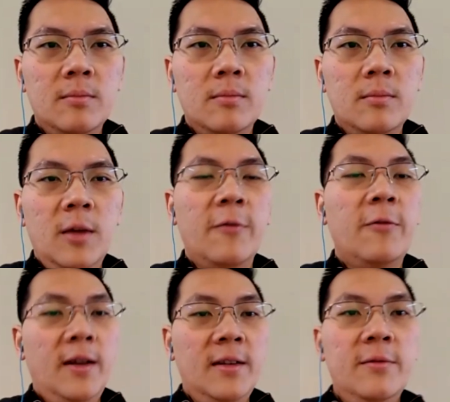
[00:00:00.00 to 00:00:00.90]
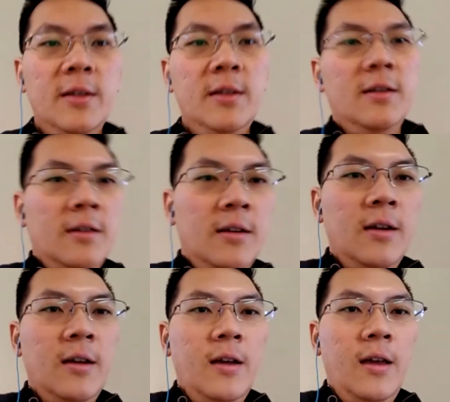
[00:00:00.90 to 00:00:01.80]
effectively.
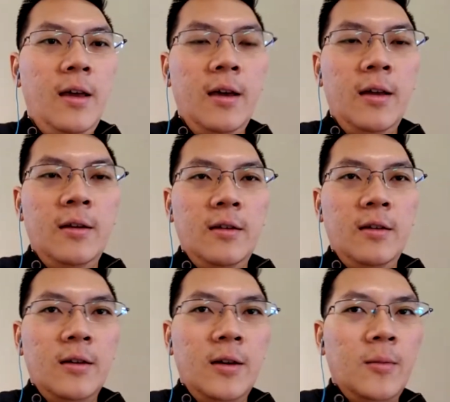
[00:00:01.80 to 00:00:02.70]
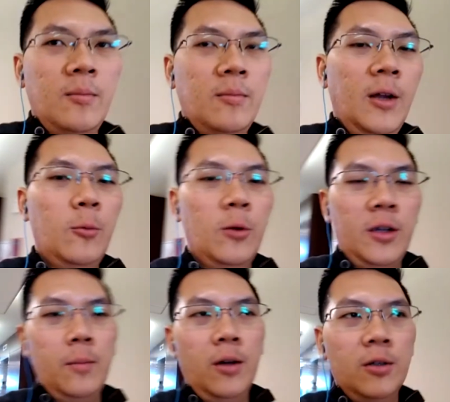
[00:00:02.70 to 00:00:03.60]
And the networking
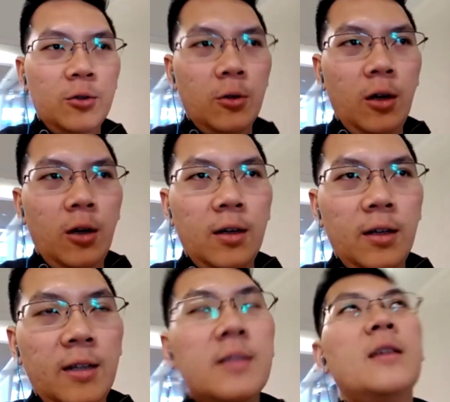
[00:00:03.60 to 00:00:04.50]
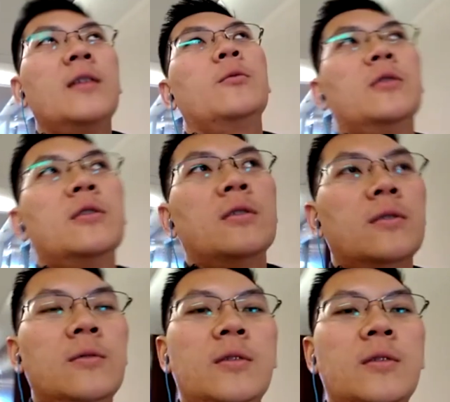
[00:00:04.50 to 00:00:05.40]
module on LinkedIn was
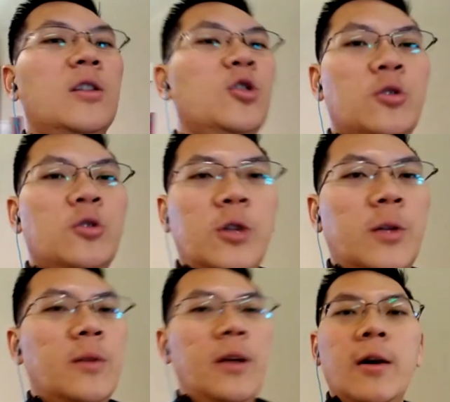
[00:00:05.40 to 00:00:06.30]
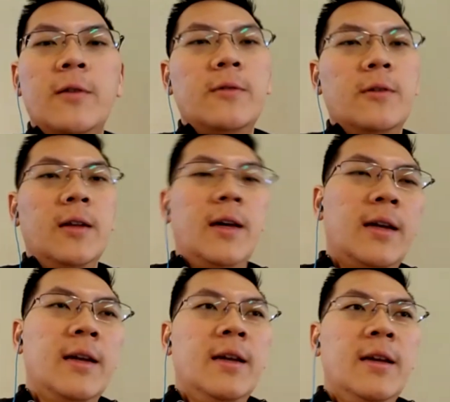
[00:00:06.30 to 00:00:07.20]
extremely helpful. Like
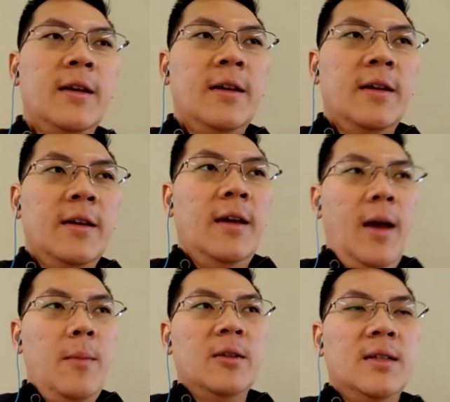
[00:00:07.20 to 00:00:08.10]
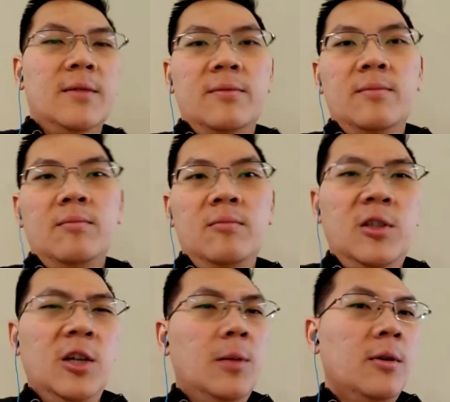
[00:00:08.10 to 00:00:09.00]
I must have
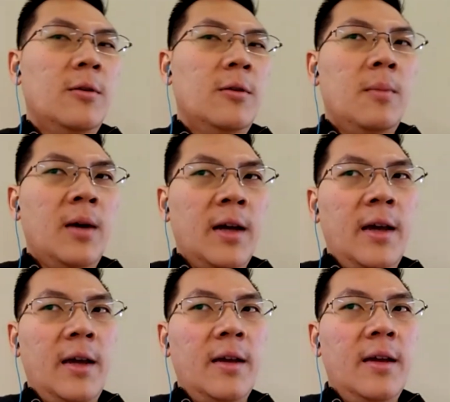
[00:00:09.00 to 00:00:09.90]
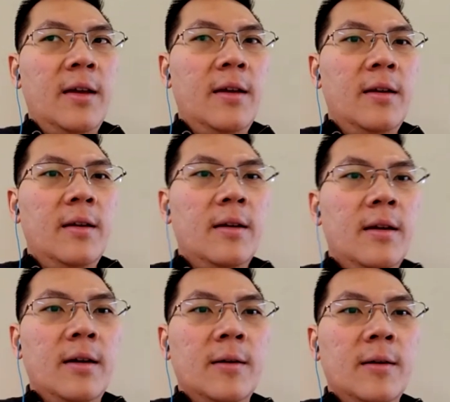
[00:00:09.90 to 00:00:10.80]
doubled my
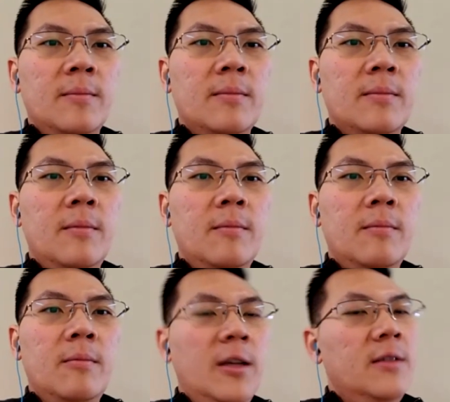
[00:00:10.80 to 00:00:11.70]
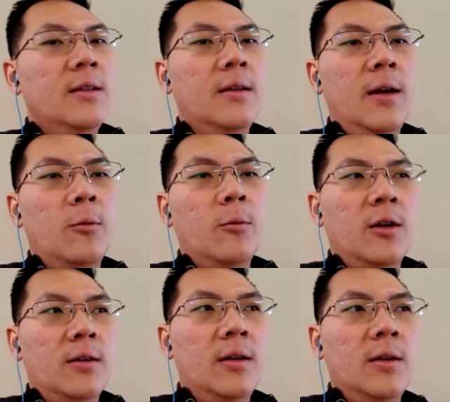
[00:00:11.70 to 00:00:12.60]
um, LinkedIn network
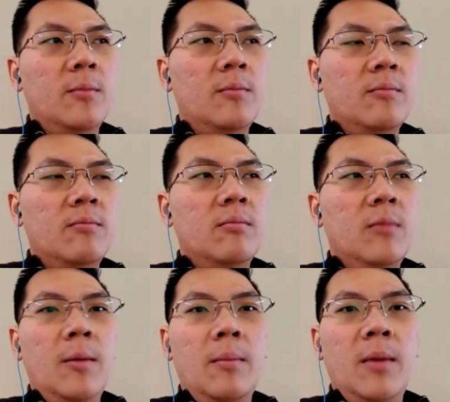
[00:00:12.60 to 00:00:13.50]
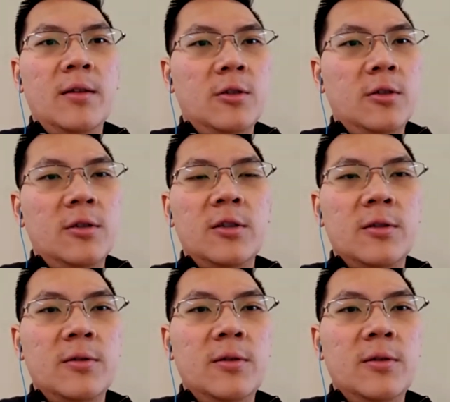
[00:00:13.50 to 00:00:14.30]
in a month or two,